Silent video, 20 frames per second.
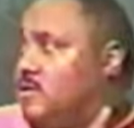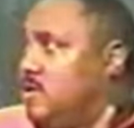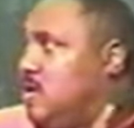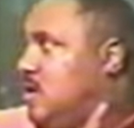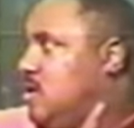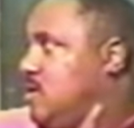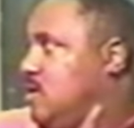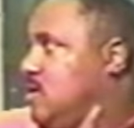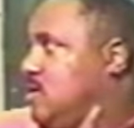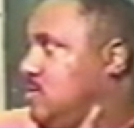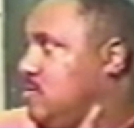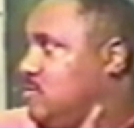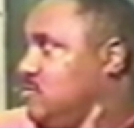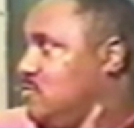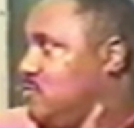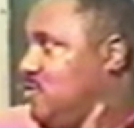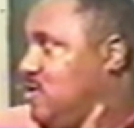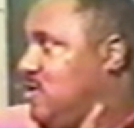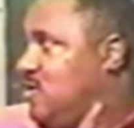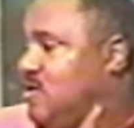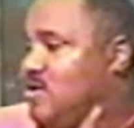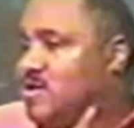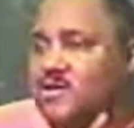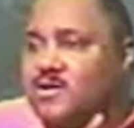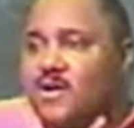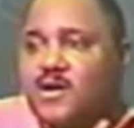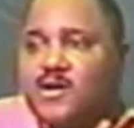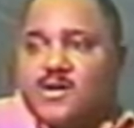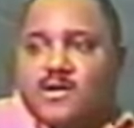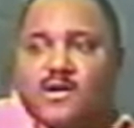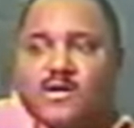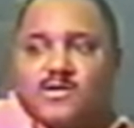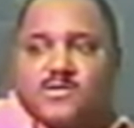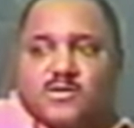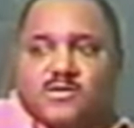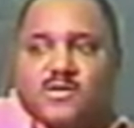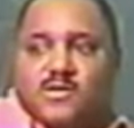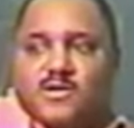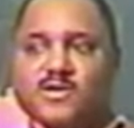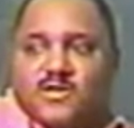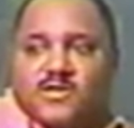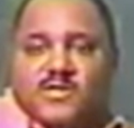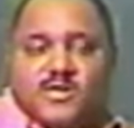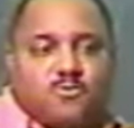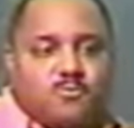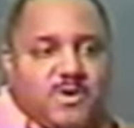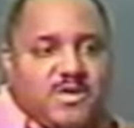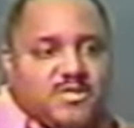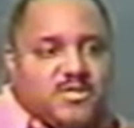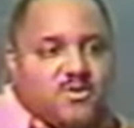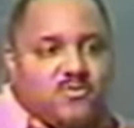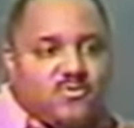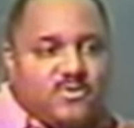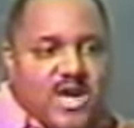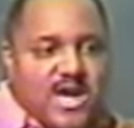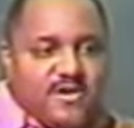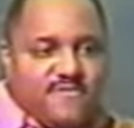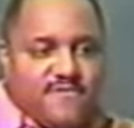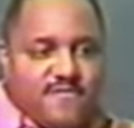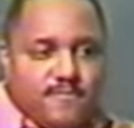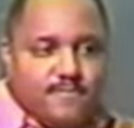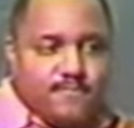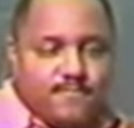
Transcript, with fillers: Uh, uh, well, uh, uh, uh look at this based on life.